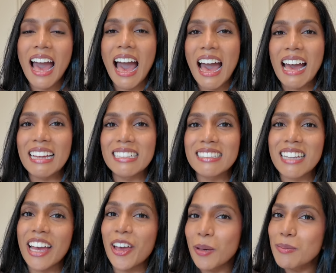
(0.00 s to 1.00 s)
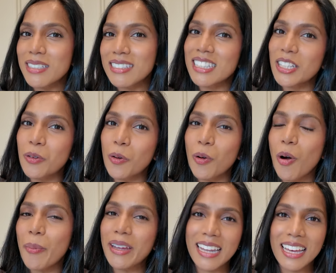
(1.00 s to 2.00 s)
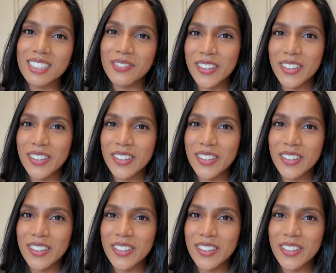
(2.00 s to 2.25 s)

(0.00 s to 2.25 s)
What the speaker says: and I hope to see you all on my next